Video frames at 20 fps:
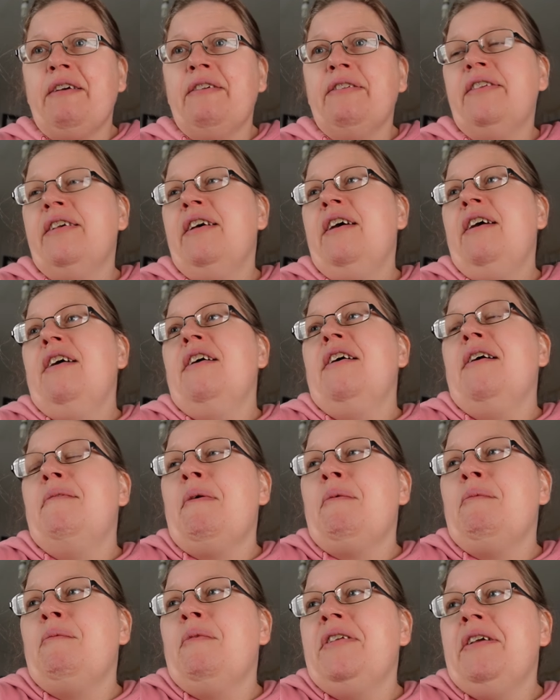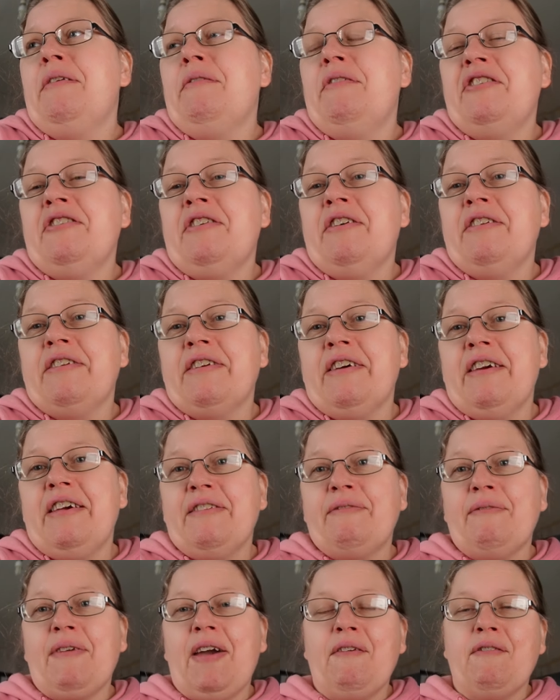I remember when he was younger,
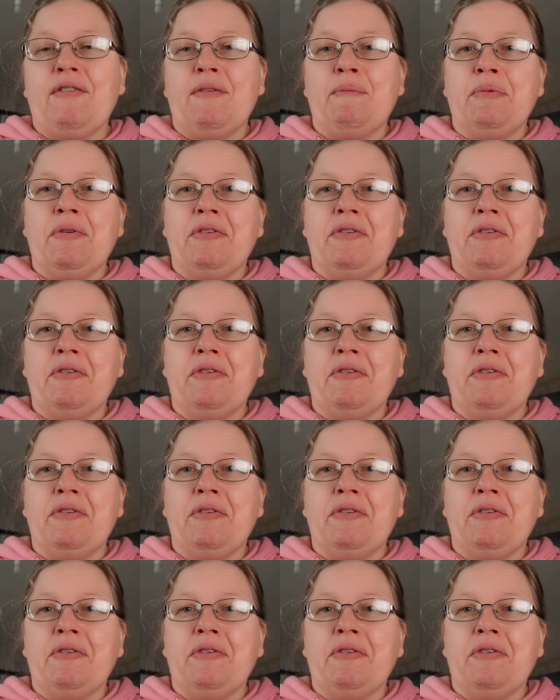his favourite